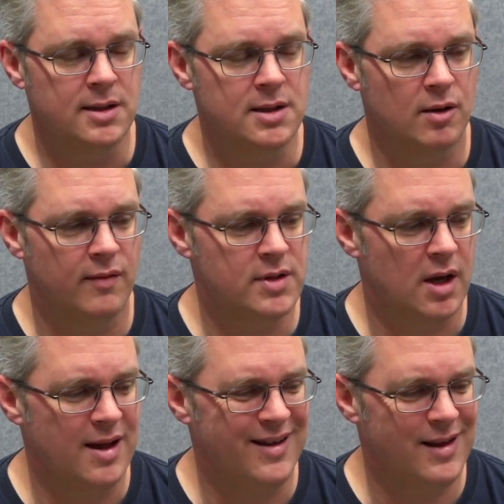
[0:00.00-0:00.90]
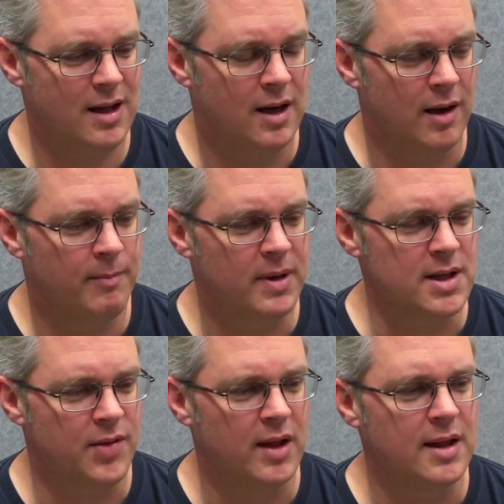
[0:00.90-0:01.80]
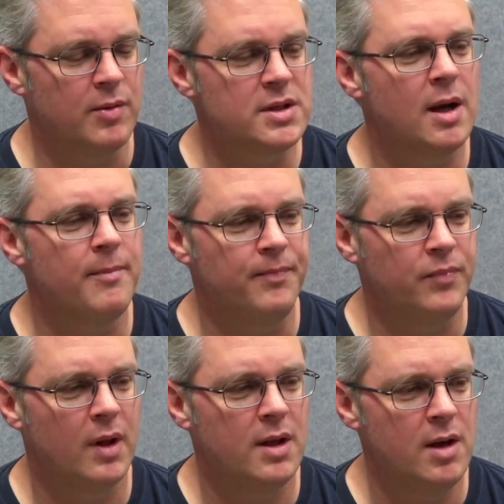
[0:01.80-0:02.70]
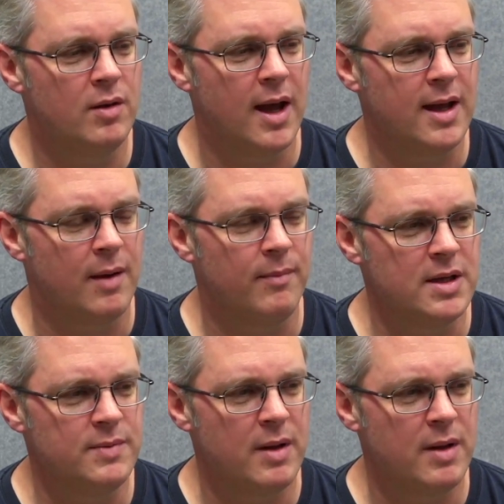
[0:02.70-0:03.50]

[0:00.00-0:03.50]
And so obviously, because I think there were some UK companies,